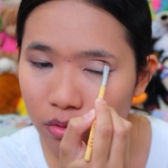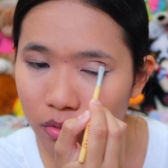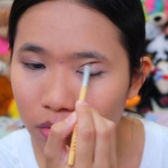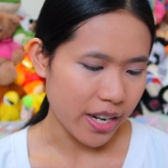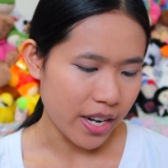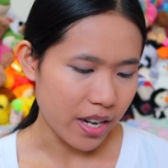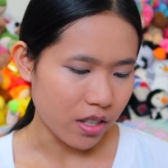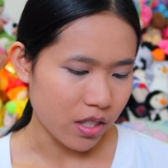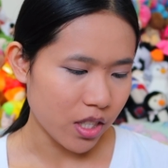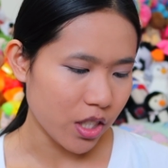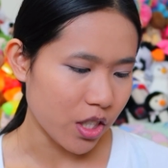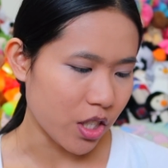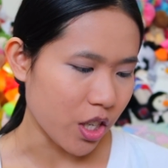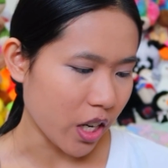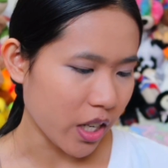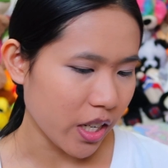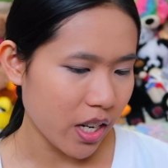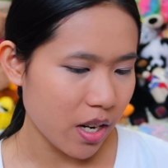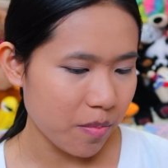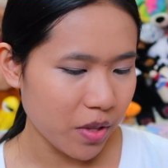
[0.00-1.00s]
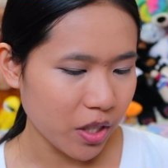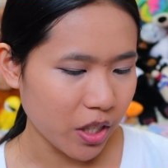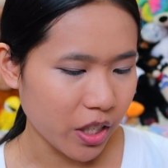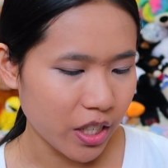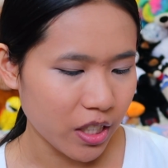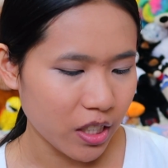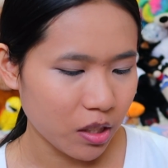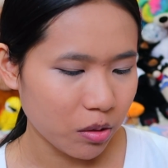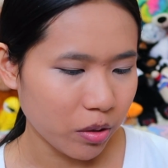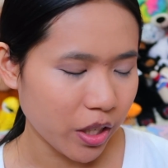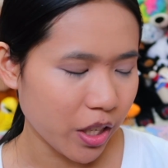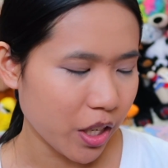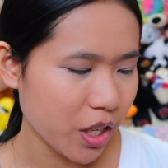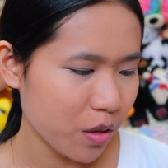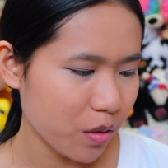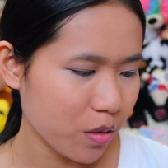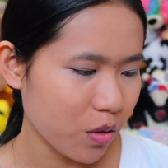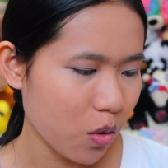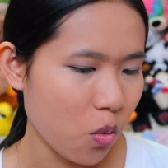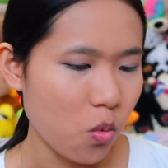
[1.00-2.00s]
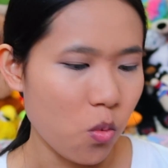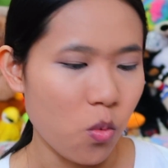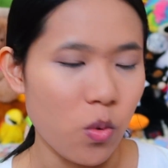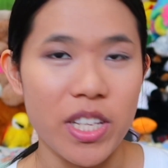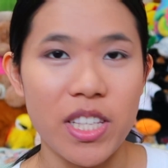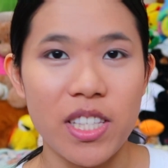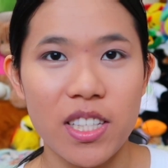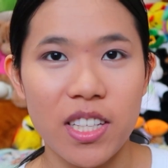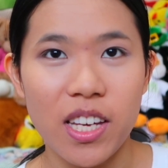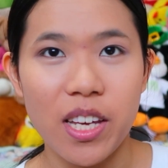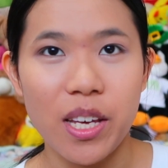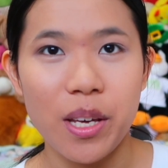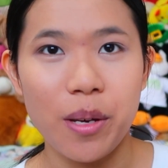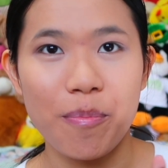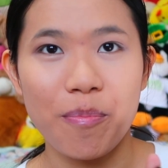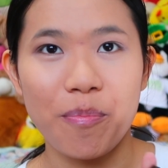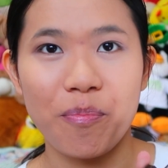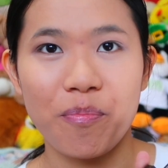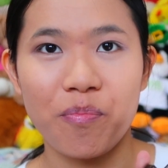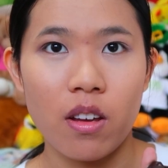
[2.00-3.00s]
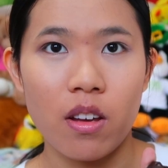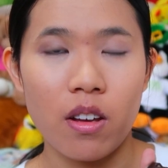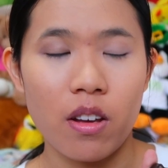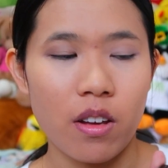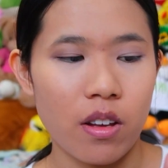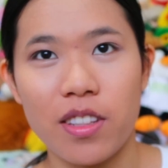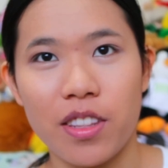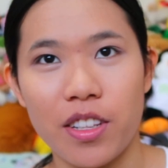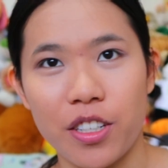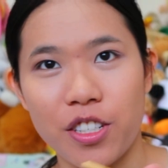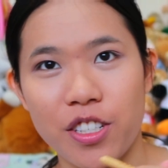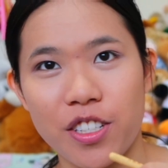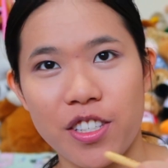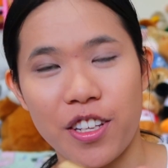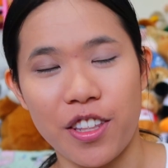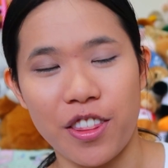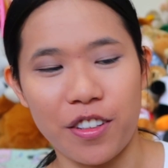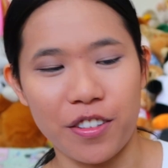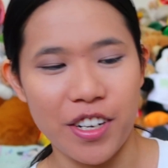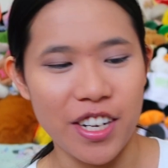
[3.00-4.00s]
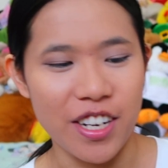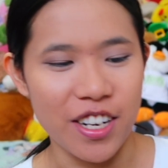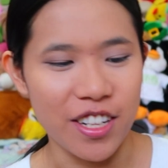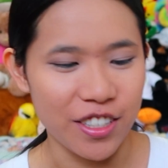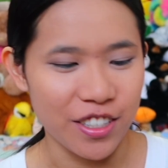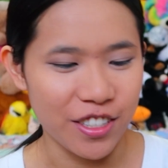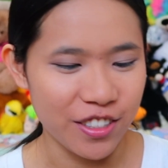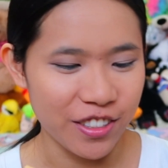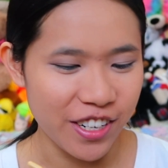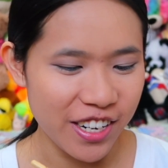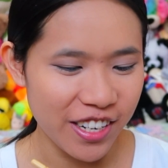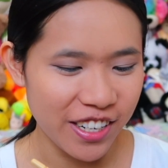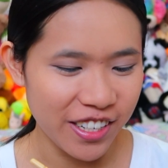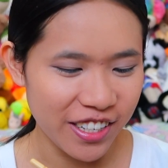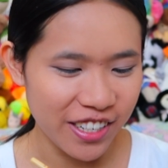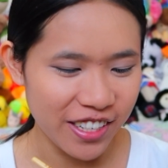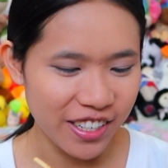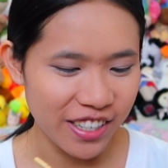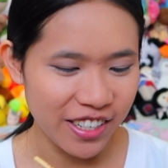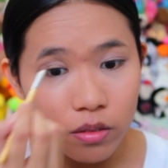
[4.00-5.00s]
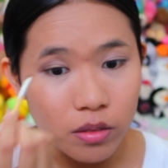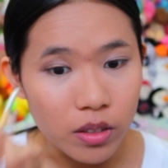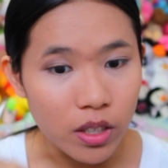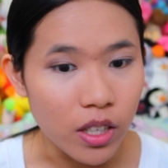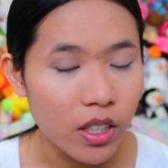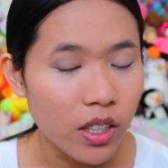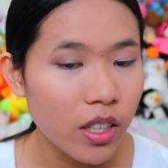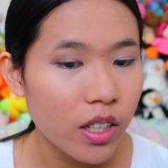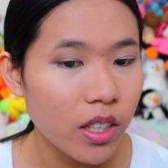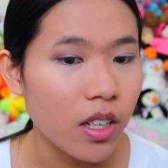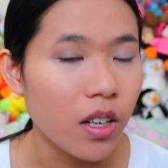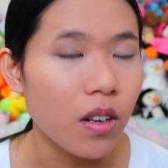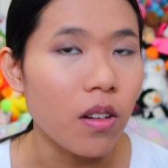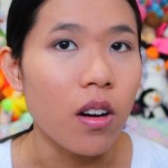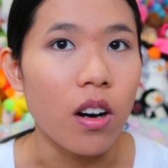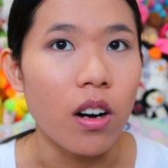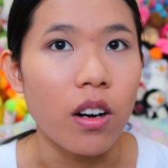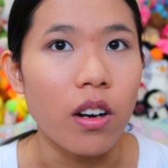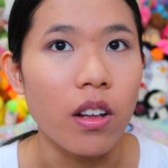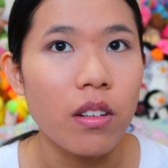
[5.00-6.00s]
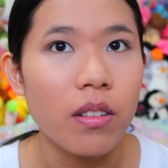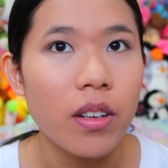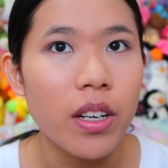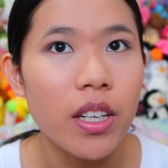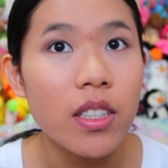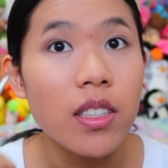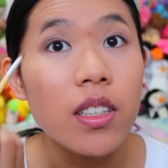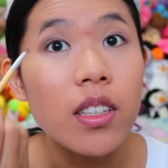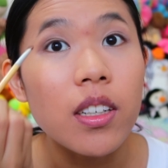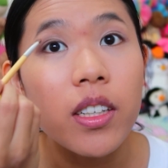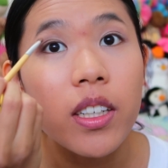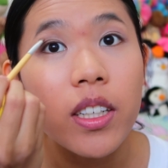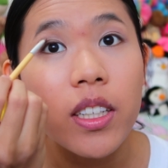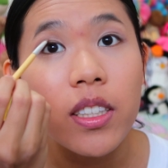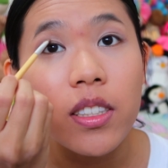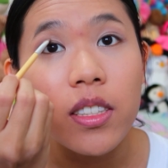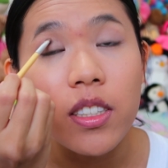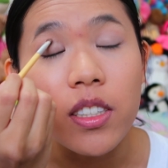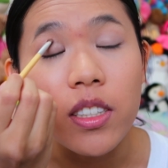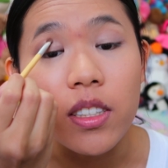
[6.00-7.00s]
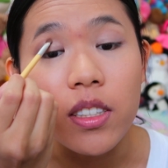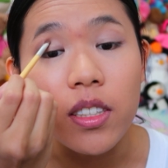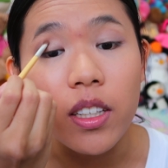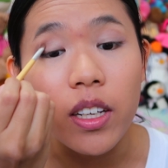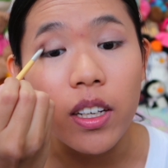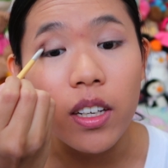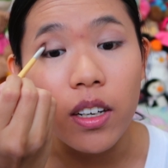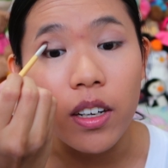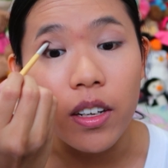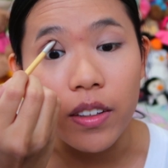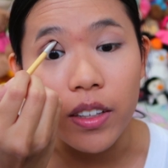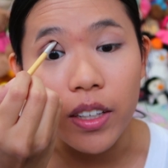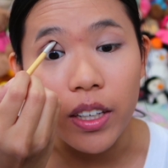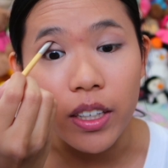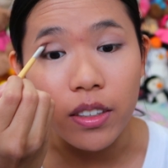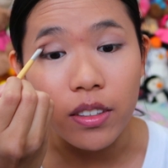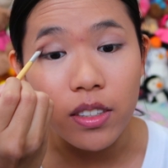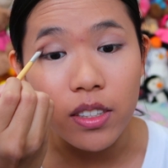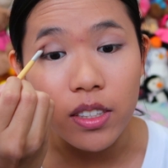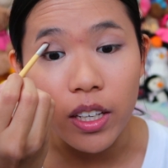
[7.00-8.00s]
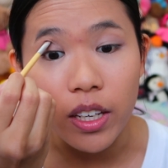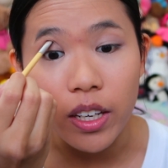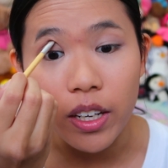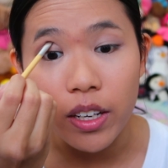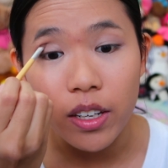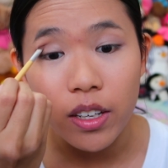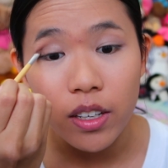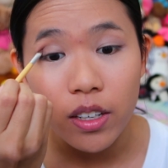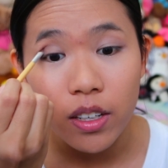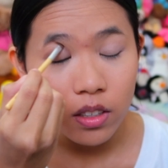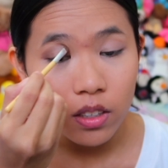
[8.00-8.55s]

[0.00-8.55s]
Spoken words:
And now to darken up the crease, we're gonna use Whiskey. They're just the 3 colors right here. We're not gonna go all the way into the crease, just like on the outside.